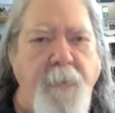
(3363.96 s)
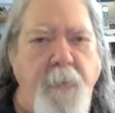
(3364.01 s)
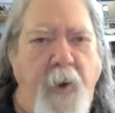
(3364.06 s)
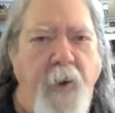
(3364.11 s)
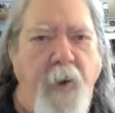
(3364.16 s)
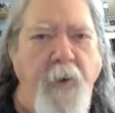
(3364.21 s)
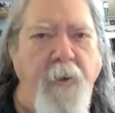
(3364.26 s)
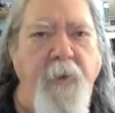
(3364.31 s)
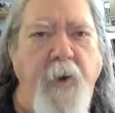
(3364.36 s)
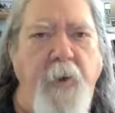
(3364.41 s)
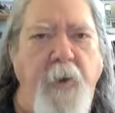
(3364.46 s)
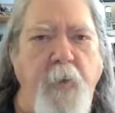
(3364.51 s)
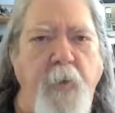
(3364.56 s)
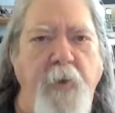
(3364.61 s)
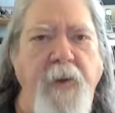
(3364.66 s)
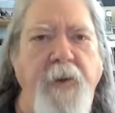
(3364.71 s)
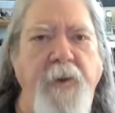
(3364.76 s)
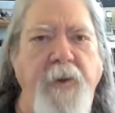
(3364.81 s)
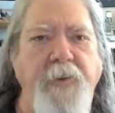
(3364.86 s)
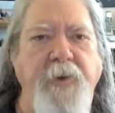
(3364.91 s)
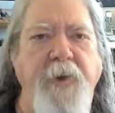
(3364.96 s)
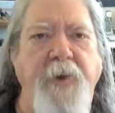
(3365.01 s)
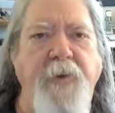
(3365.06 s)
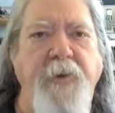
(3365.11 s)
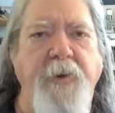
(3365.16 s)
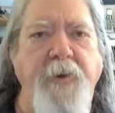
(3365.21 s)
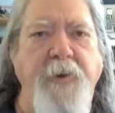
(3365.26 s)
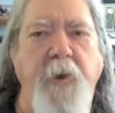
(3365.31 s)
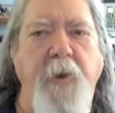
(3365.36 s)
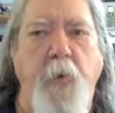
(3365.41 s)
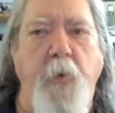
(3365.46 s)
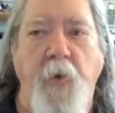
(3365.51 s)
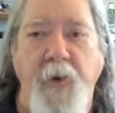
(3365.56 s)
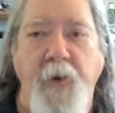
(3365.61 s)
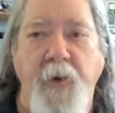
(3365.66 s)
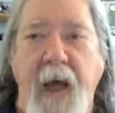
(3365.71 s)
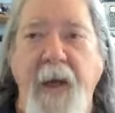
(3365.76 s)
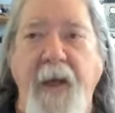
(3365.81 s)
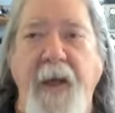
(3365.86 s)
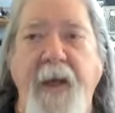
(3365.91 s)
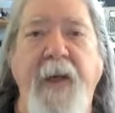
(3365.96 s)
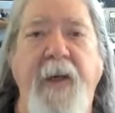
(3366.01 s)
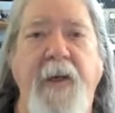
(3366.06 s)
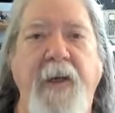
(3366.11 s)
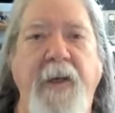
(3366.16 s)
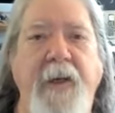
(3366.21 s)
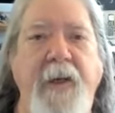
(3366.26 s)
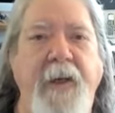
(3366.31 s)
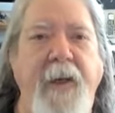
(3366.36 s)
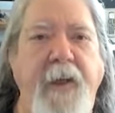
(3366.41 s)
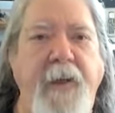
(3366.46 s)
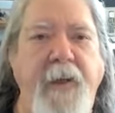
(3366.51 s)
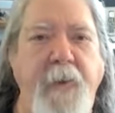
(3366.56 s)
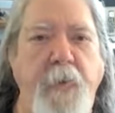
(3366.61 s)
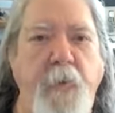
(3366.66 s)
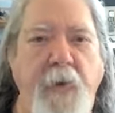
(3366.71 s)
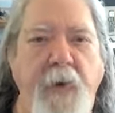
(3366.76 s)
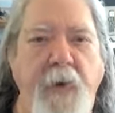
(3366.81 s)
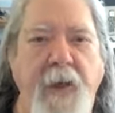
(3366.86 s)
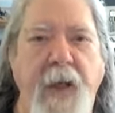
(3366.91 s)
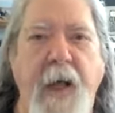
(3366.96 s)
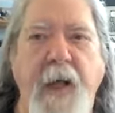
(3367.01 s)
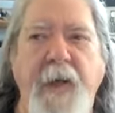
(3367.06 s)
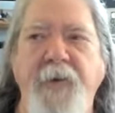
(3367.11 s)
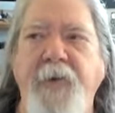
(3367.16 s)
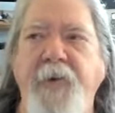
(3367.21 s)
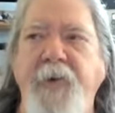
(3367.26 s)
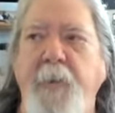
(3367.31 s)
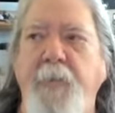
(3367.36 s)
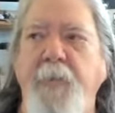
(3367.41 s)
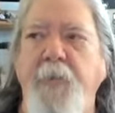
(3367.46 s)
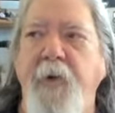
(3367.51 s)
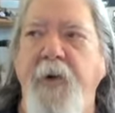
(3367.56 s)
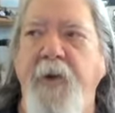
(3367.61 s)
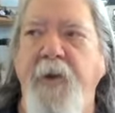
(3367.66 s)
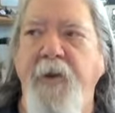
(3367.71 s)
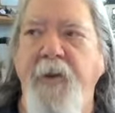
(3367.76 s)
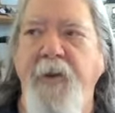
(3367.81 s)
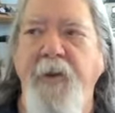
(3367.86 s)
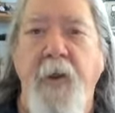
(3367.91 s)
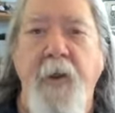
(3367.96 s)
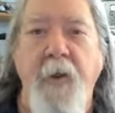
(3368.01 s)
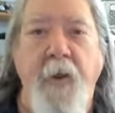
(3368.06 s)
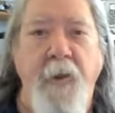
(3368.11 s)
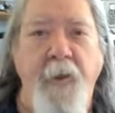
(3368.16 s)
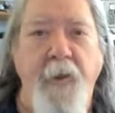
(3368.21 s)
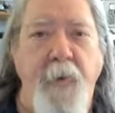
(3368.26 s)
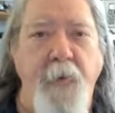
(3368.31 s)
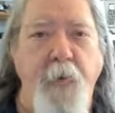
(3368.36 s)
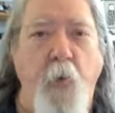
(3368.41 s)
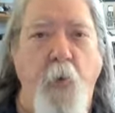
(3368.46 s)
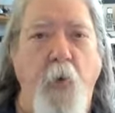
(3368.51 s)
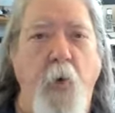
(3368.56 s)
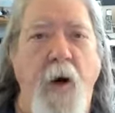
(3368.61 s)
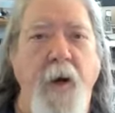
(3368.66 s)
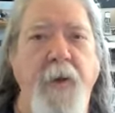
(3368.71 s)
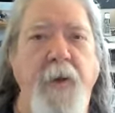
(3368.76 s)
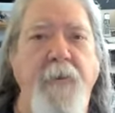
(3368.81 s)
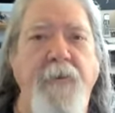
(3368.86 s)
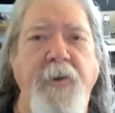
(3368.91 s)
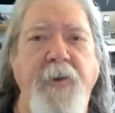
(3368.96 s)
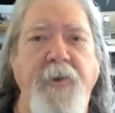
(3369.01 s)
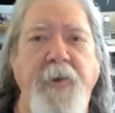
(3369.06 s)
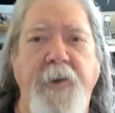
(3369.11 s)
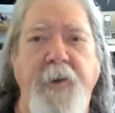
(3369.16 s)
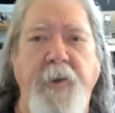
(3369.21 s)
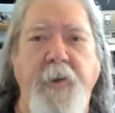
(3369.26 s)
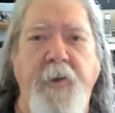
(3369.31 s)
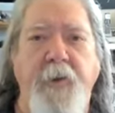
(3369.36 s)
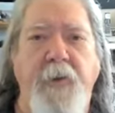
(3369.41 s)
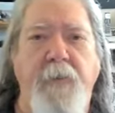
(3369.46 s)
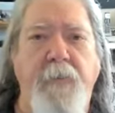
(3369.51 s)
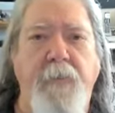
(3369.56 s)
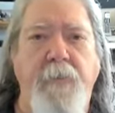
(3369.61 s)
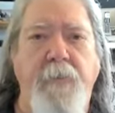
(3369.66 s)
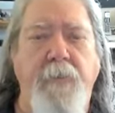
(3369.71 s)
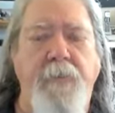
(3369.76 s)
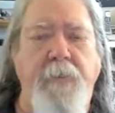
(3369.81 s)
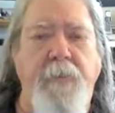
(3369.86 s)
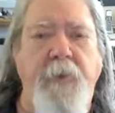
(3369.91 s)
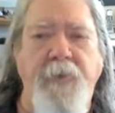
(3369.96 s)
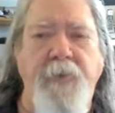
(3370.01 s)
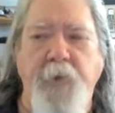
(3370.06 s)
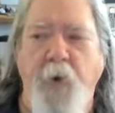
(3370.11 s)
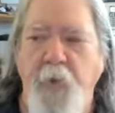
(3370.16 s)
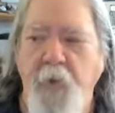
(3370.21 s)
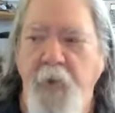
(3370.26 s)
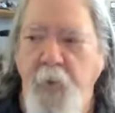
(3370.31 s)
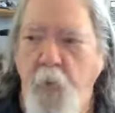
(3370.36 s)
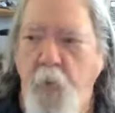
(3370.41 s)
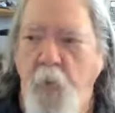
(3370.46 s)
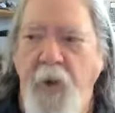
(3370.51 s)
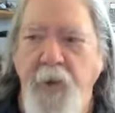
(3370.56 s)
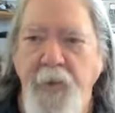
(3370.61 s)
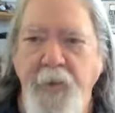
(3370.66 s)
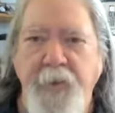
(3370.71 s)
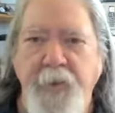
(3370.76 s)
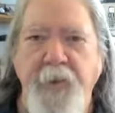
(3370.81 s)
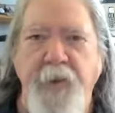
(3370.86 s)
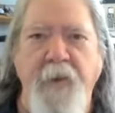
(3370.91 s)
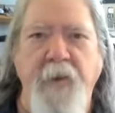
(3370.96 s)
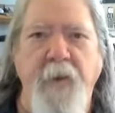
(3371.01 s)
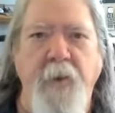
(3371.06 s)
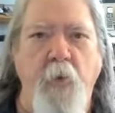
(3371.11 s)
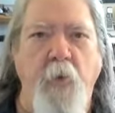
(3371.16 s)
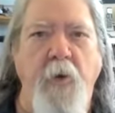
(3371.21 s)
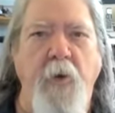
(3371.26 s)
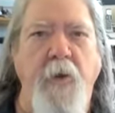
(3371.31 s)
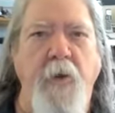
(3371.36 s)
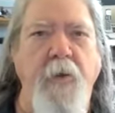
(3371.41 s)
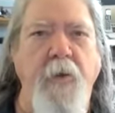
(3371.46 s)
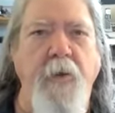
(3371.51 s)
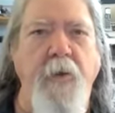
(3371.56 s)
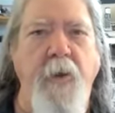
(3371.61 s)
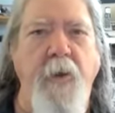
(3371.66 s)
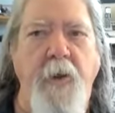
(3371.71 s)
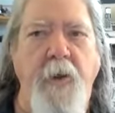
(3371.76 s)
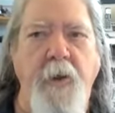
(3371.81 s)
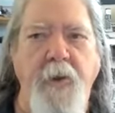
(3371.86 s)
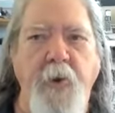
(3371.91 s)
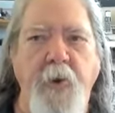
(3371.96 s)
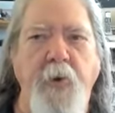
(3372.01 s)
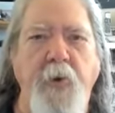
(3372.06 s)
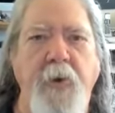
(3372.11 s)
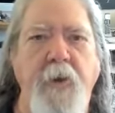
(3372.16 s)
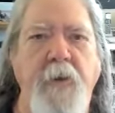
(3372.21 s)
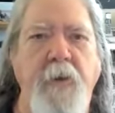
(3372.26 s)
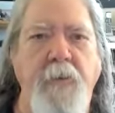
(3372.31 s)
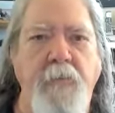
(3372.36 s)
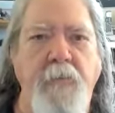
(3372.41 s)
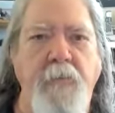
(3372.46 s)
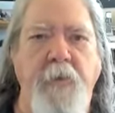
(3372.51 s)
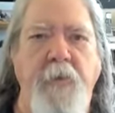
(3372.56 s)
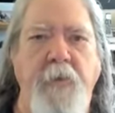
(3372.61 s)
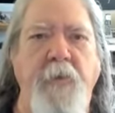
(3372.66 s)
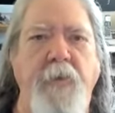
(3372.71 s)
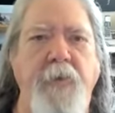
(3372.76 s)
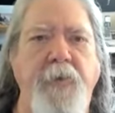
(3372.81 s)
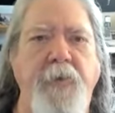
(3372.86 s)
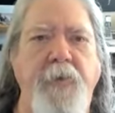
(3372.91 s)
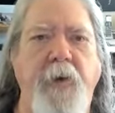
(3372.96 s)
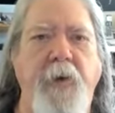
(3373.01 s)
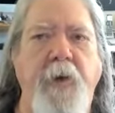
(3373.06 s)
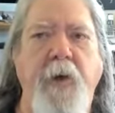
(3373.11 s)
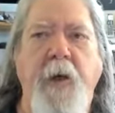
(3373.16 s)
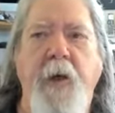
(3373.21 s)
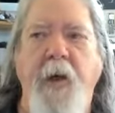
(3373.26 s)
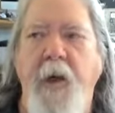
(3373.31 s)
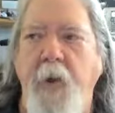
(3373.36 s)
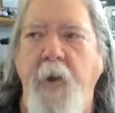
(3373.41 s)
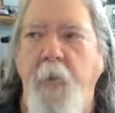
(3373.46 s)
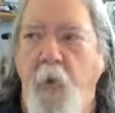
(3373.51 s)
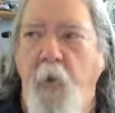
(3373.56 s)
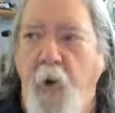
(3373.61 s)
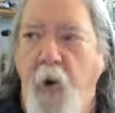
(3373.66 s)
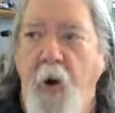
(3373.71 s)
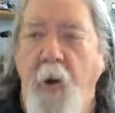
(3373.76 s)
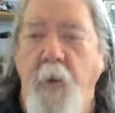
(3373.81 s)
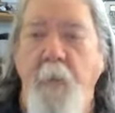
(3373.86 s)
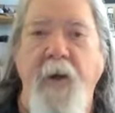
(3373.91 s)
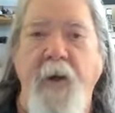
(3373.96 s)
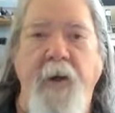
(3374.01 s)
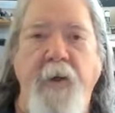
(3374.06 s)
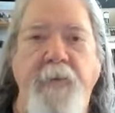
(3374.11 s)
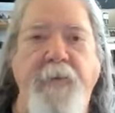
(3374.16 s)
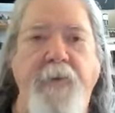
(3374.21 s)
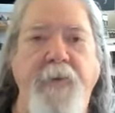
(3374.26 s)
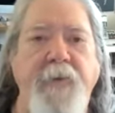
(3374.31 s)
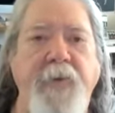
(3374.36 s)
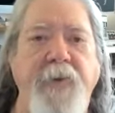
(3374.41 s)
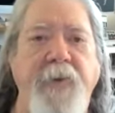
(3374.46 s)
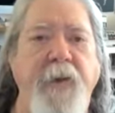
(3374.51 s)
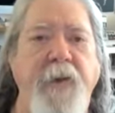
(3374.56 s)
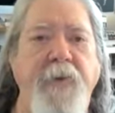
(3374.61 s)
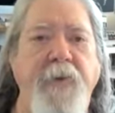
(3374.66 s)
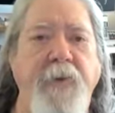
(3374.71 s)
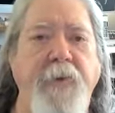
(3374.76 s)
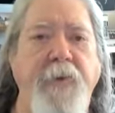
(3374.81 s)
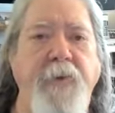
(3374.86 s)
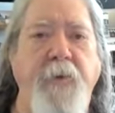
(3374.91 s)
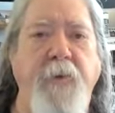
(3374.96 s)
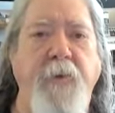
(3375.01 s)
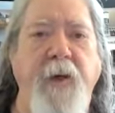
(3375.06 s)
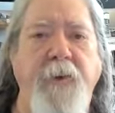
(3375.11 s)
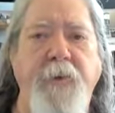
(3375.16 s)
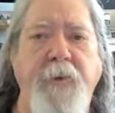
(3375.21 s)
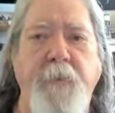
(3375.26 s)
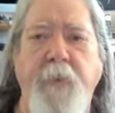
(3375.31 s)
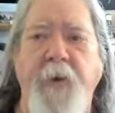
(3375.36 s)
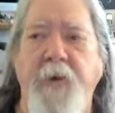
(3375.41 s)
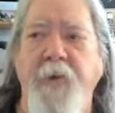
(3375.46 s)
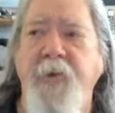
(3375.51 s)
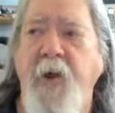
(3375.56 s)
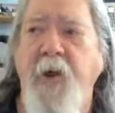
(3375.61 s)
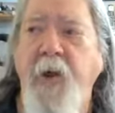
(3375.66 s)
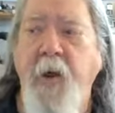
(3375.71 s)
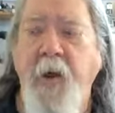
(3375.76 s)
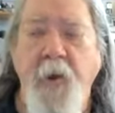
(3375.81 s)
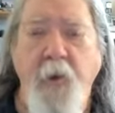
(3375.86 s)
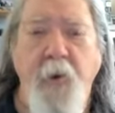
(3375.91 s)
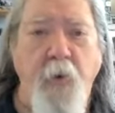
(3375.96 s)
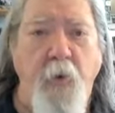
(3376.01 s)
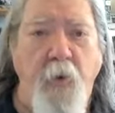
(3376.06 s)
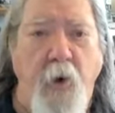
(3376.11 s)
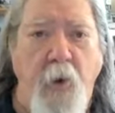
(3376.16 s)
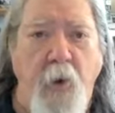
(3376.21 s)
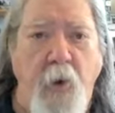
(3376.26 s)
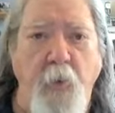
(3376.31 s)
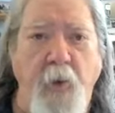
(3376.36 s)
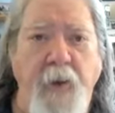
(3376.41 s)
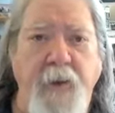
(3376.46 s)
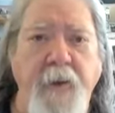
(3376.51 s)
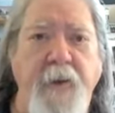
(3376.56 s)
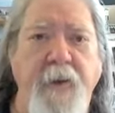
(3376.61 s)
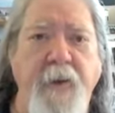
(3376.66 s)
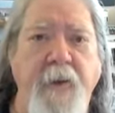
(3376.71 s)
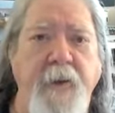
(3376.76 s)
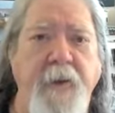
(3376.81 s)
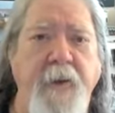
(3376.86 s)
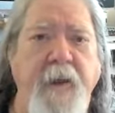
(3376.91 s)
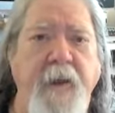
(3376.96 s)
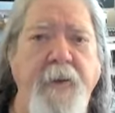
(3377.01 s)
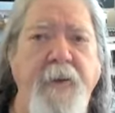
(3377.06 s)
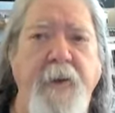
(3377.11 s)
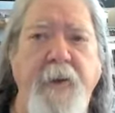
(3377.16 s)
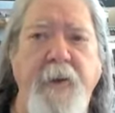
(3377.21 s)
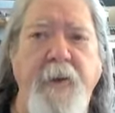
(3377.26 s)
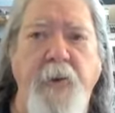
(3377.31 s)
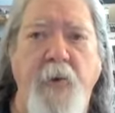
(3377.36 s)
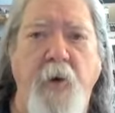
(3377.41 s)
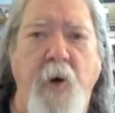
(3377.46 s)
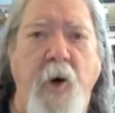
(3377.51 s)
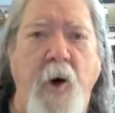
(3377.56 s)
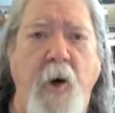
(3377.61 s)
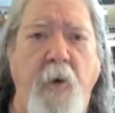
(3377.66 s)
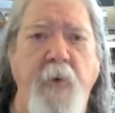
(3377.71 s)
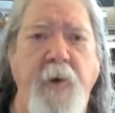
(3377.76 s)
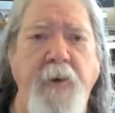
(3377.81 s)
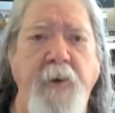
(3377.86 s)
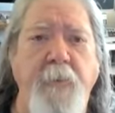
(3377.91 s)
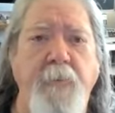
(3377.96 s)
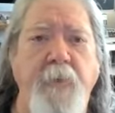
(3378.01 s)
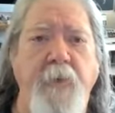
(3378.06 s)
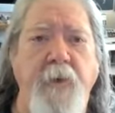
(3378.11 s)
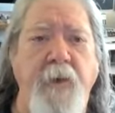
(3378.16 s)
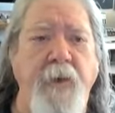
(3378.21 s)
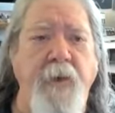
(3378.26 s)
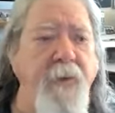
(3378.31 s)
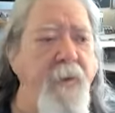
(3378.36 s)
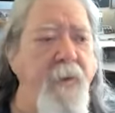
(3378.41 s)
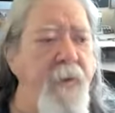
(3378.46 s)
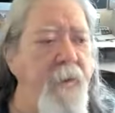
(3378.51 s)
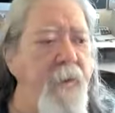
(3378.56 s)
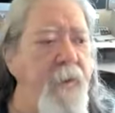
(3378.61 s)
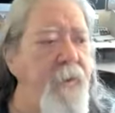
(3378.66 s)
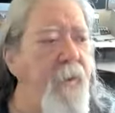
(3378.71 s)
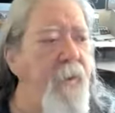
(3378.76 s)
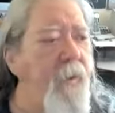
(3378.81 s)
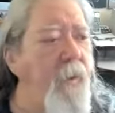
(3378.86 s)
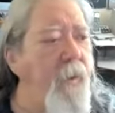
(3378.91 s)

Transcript: part of our realization that we're not alienated, we're not separated. There's one of us here. There's only one thing at work, a universe, and we're all manifestations or aspects. You're already connected. You're already plugged in.